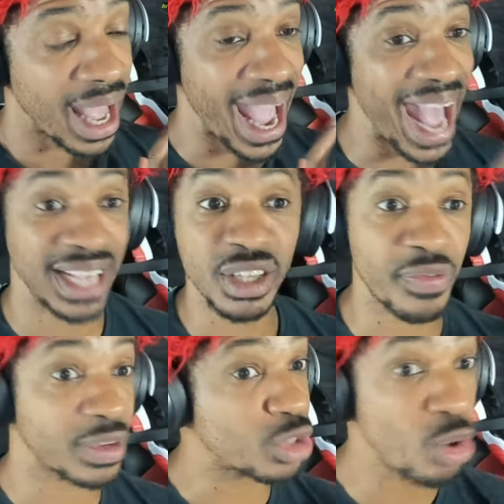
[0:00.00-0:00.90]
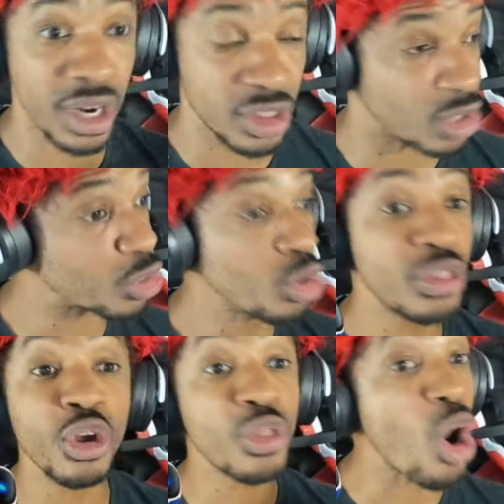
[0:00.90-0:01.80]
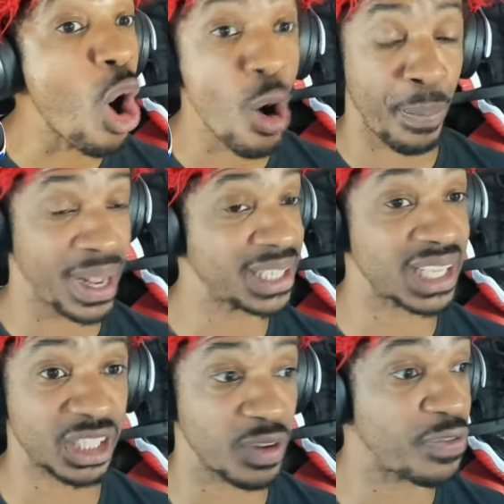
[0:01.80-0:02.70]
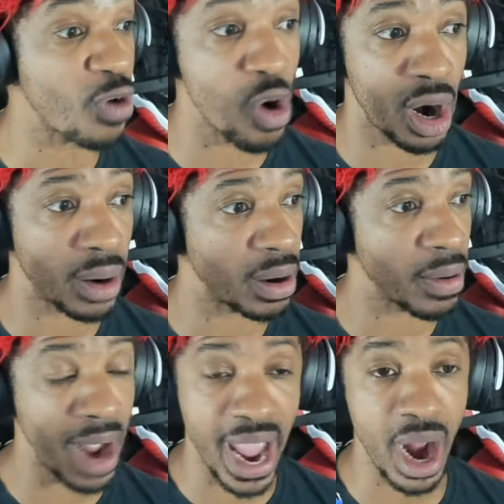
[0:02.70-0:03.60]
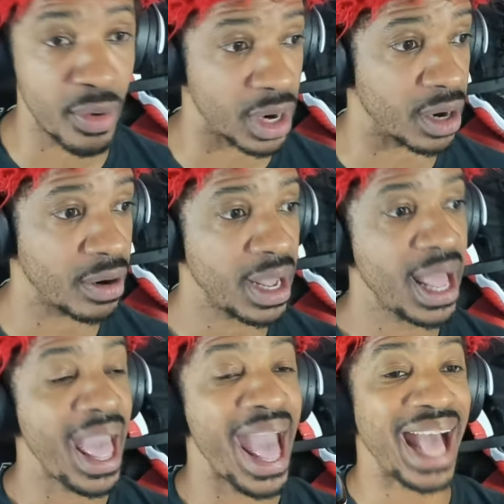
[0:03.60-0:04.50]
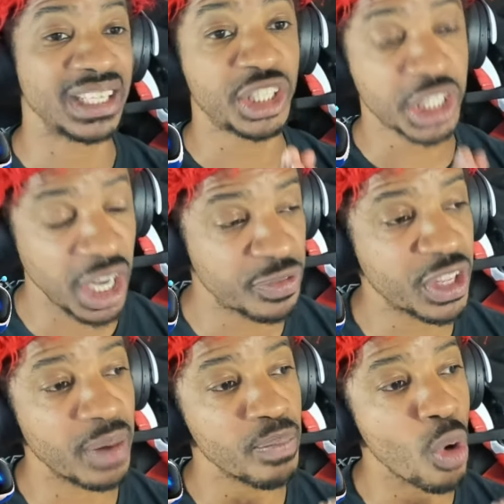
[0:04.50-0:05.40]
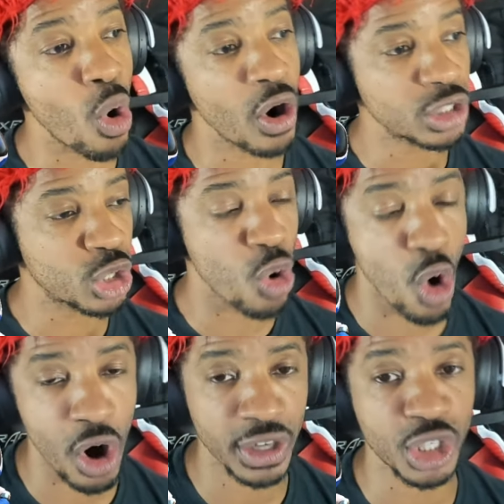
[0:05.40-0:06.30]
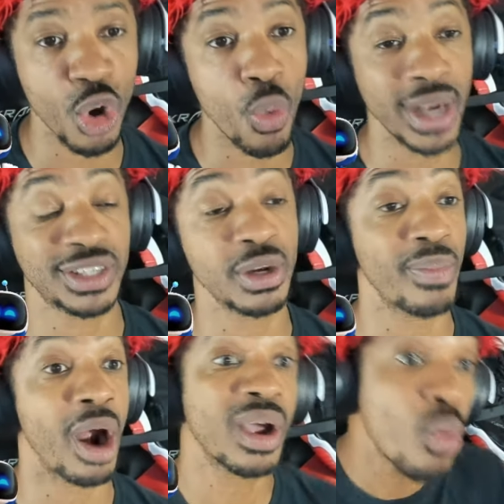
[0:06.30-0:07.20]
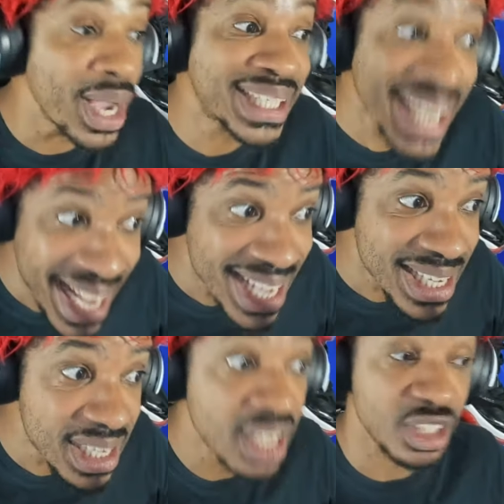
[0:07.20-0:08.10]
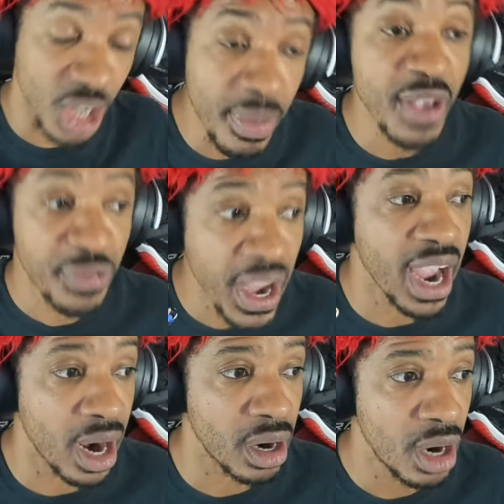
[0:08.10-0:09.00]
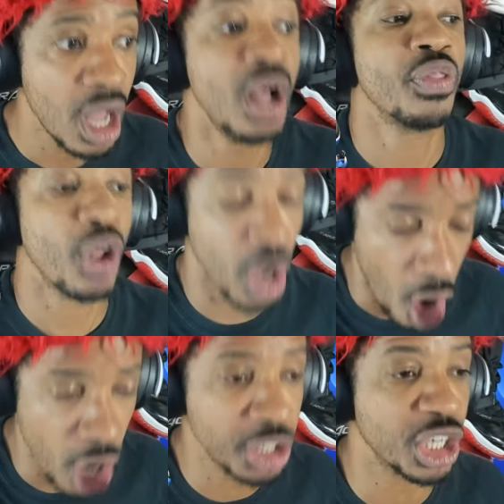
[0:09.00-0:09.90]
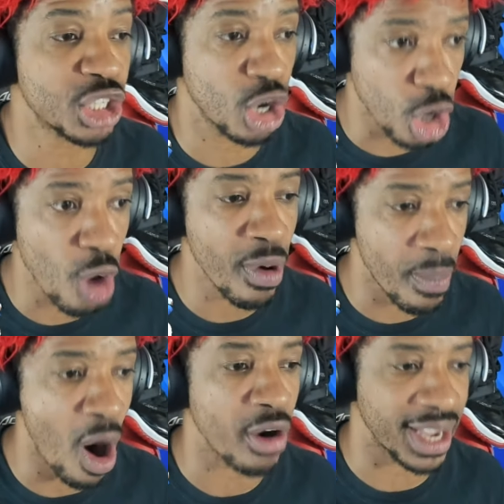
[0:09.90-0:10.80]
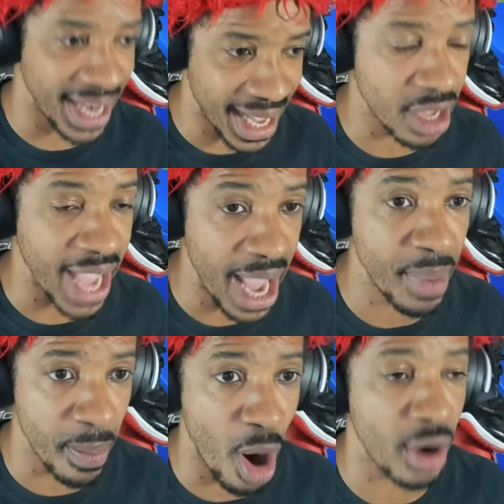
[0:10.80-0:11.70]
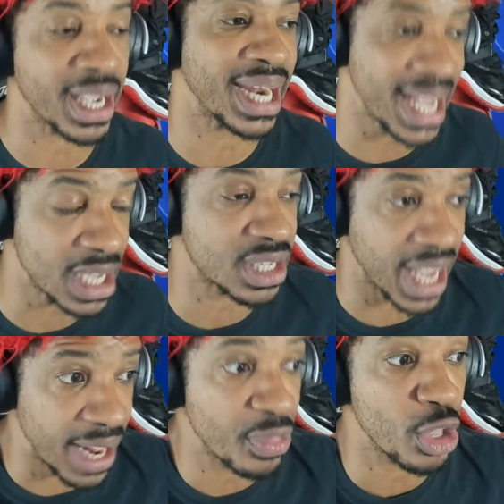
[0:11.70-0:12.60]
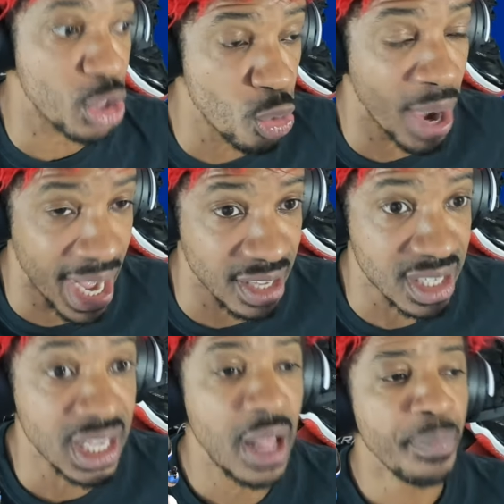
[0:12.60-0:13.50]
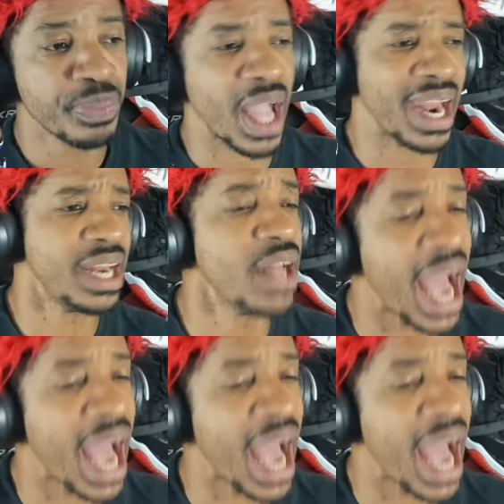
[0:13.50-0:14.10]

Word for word: as of during during the whole PlayStation 4 era, has shifted more towards the Western market, which is, to be fair, the largest global market gaming market is in the U.S. And I didn't